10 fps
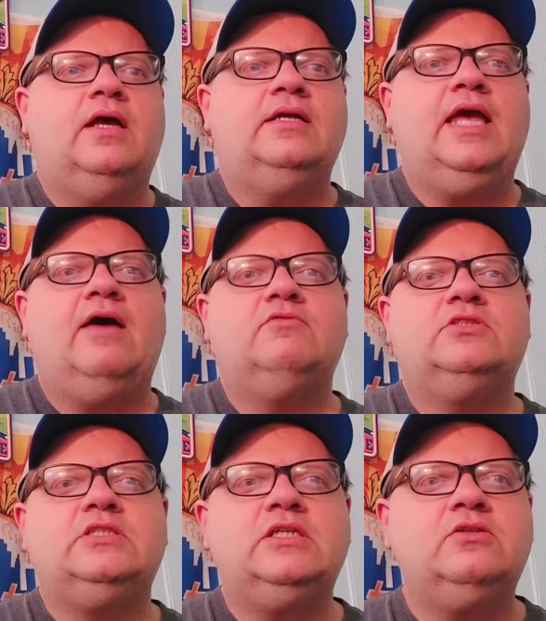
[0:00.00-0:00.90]
and Calvin
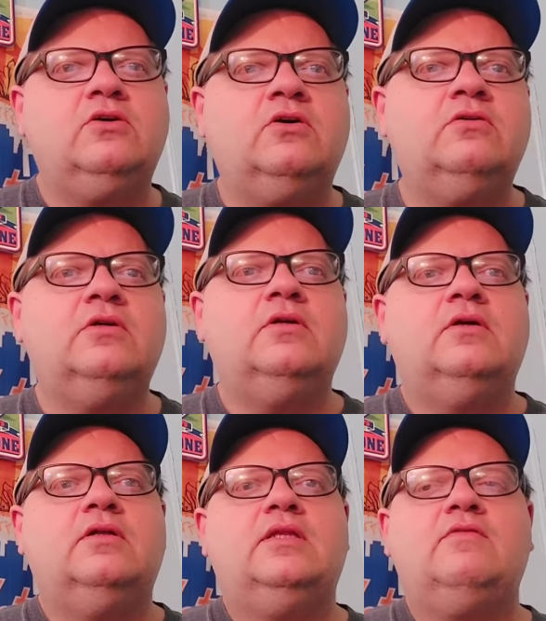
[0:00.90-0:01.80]
Ziegler,
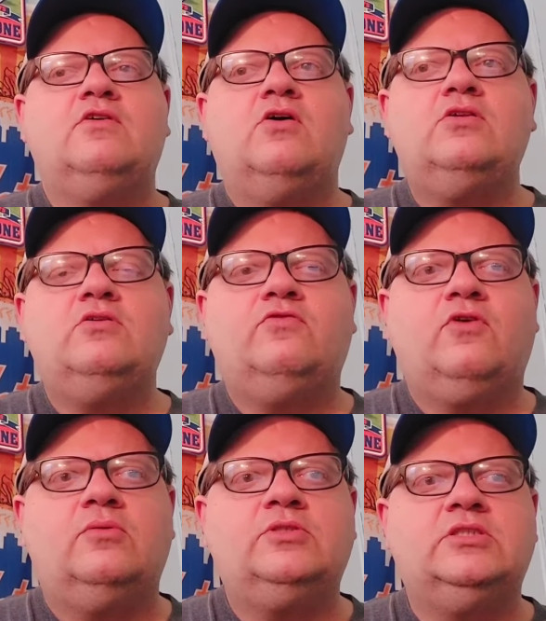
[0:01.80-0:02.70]
they've gone through the
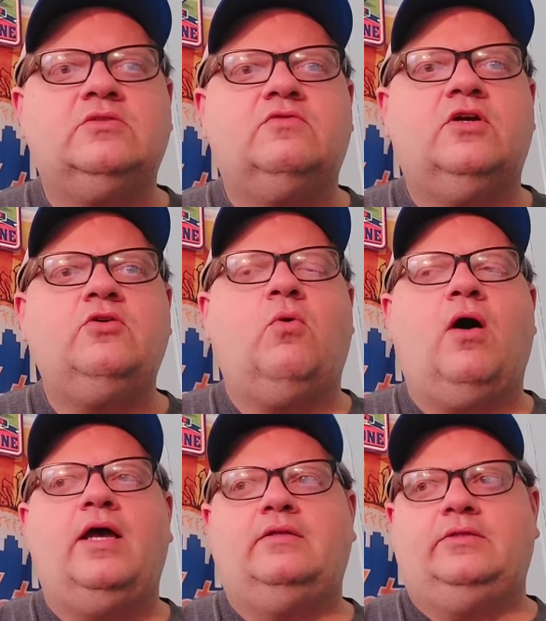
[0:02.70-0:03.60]
farm system very
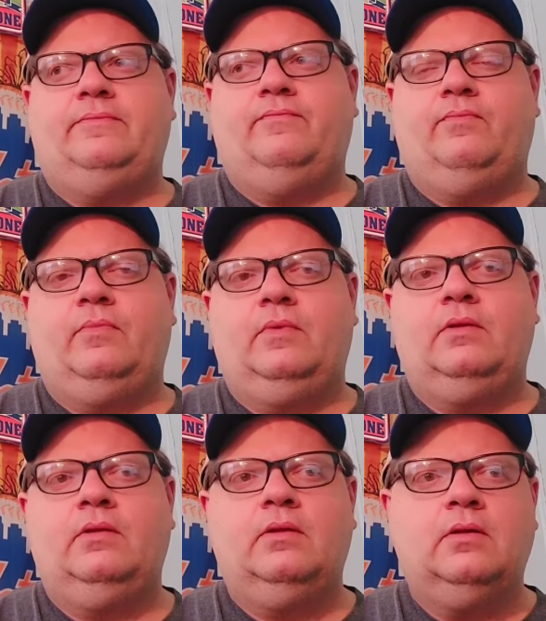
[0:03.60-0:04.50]
quietly.
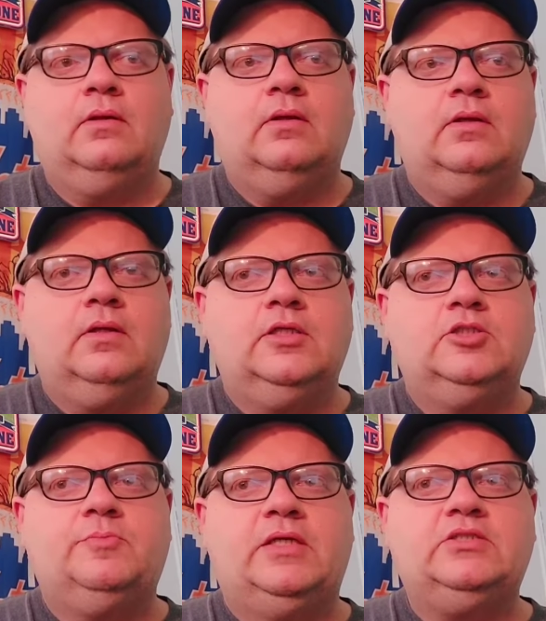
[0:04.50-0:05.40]

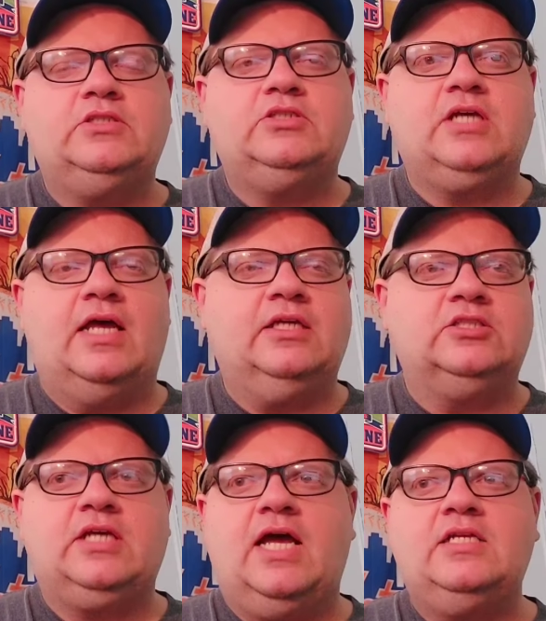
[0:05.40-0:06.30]
Especially Scott. Now,
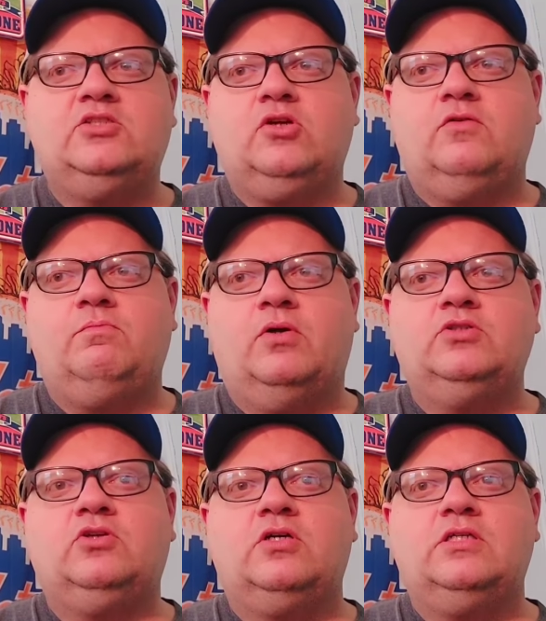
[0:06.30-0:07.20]
Scott has sort of
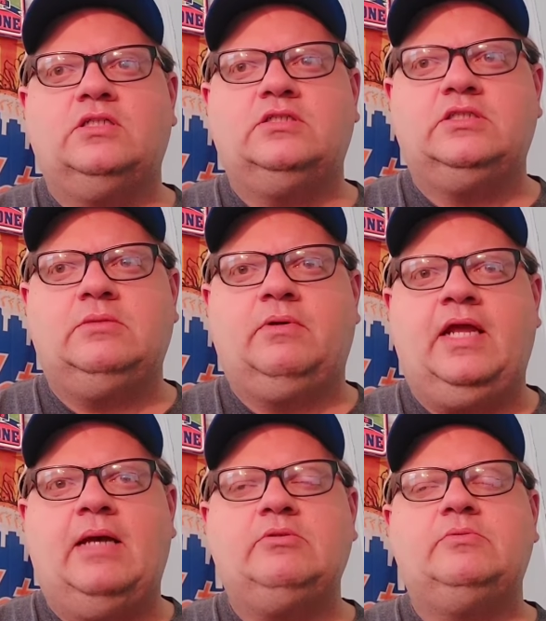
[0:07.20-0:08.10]
burst onto the scene, but
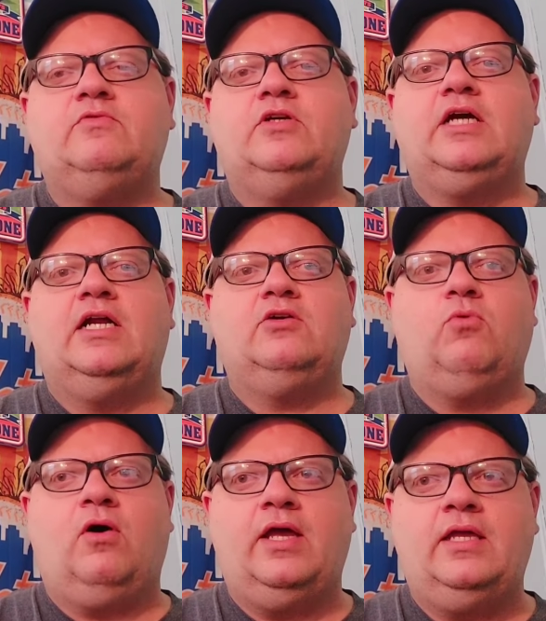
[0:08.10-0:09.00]
Hamill's been very kind of
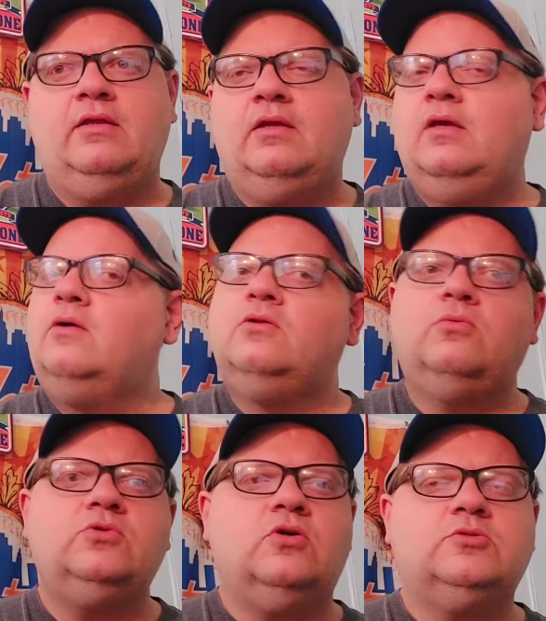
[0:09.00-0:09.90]
quiet.
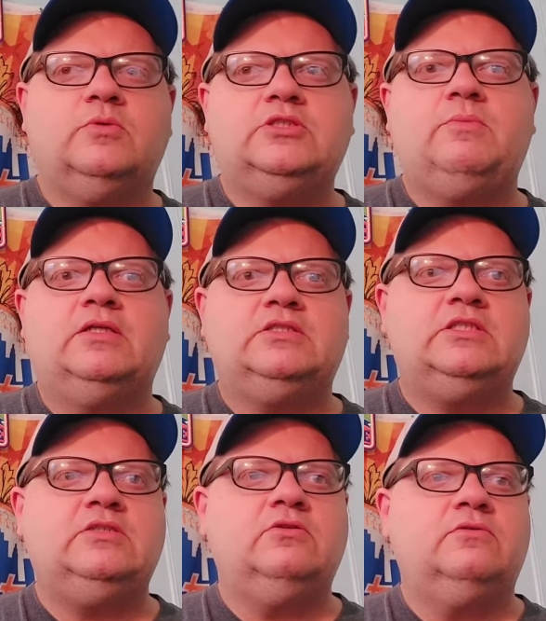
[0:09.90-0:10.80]
No one talks much about
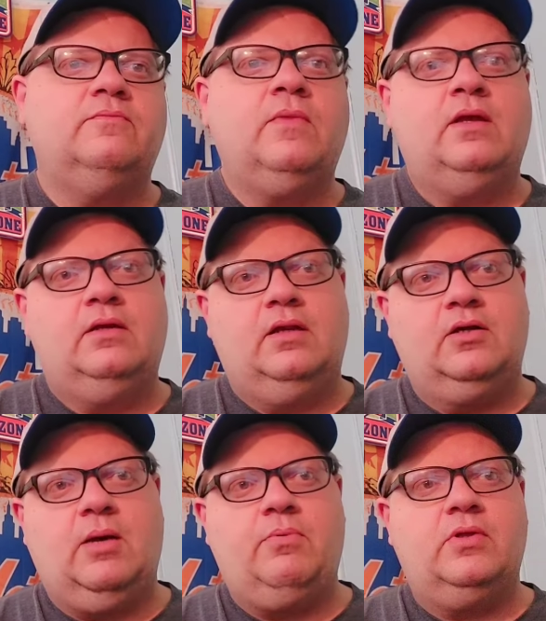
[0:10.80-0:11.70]
Ziegler. Now,
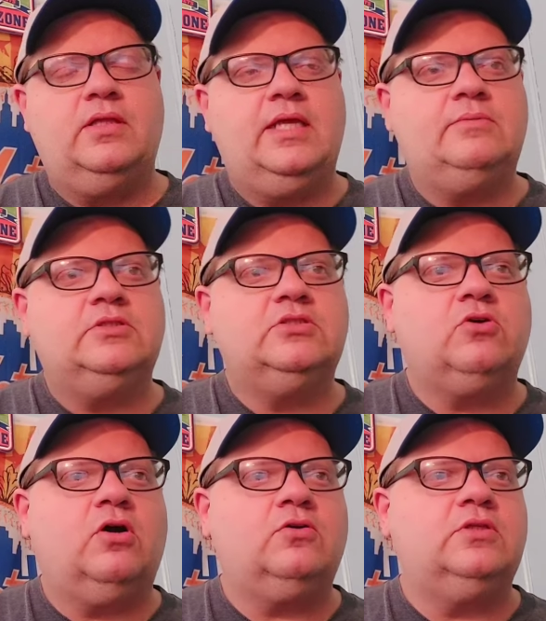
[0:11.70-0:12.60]
a couple other names in this
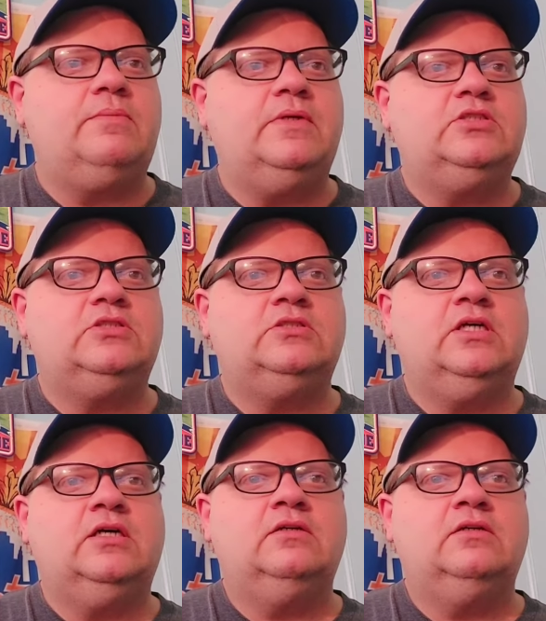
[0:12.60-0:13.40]
article, they mentioned